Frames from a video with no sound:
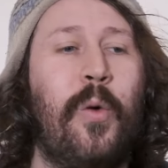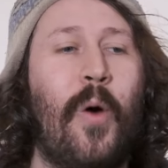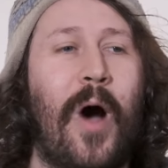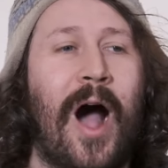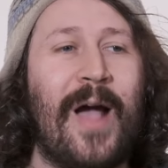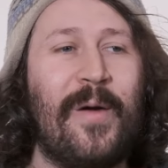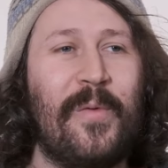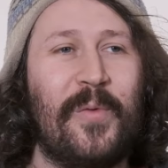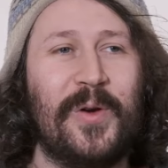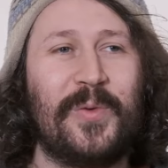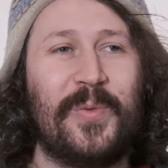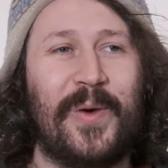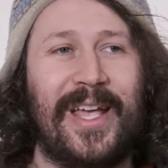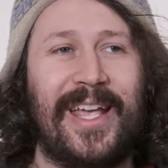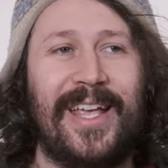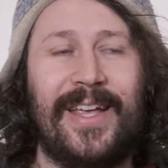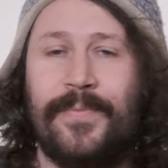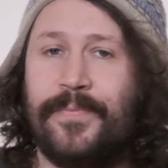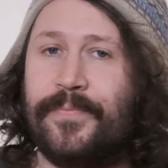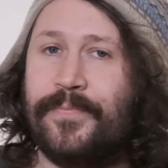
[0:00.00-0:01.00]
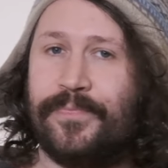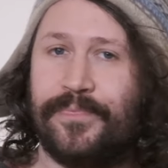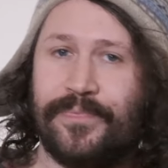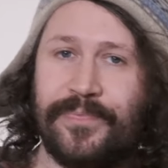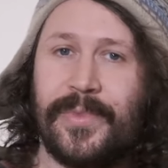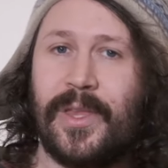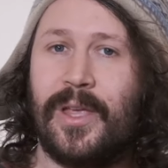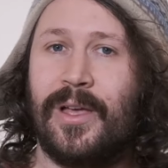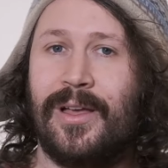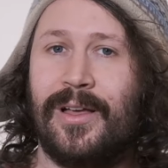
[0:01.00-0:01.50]
Why would we
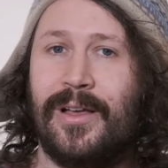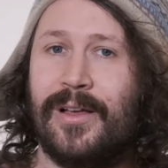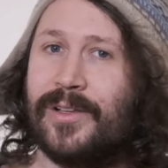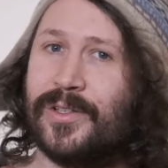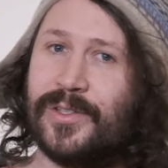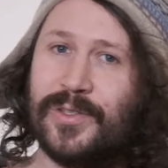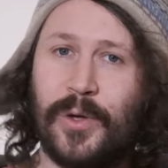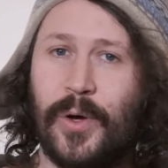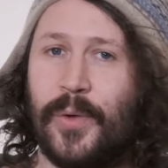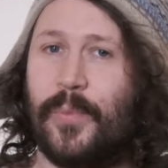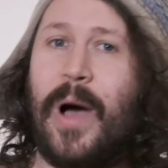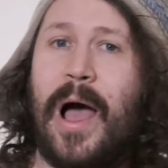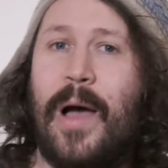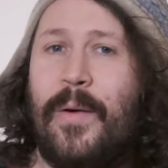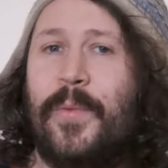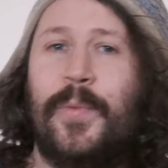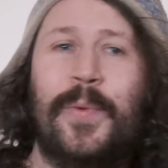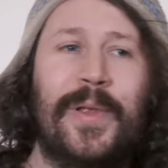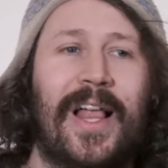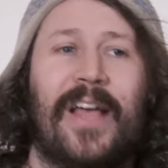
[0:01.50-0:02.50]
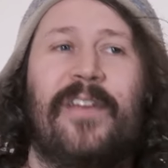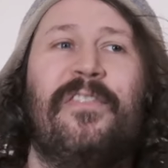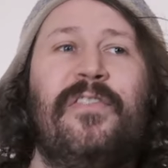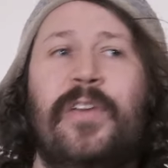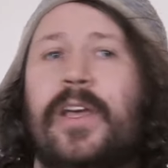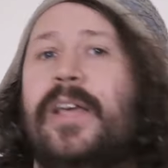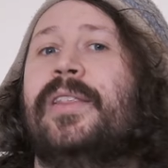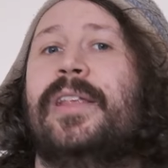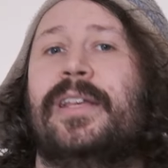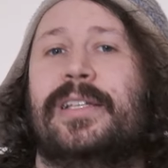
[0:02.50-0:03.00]
like
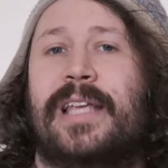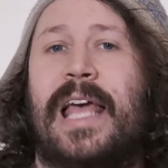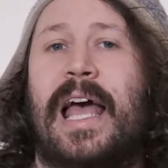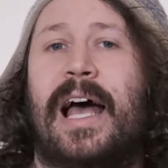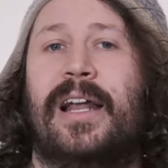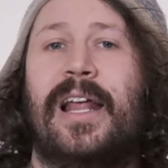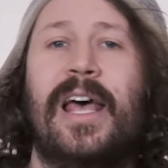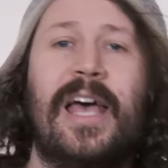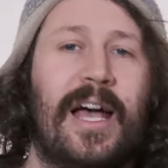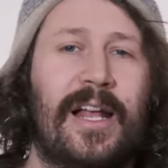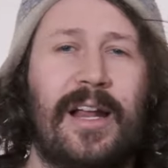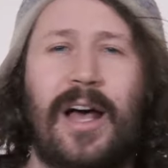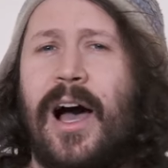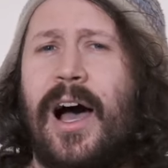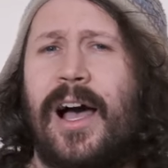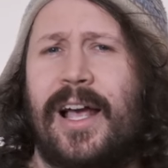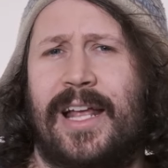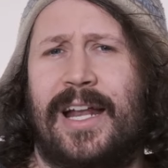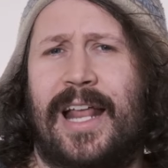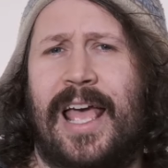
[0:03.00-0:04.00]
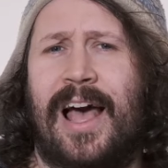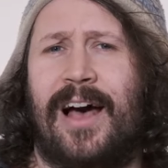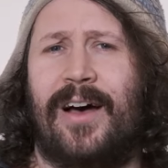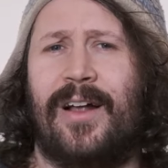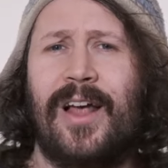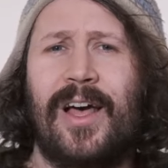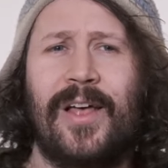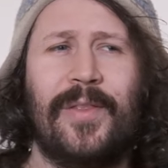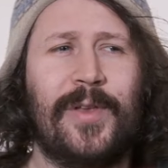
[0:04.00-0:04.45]
figure this out and hug it out?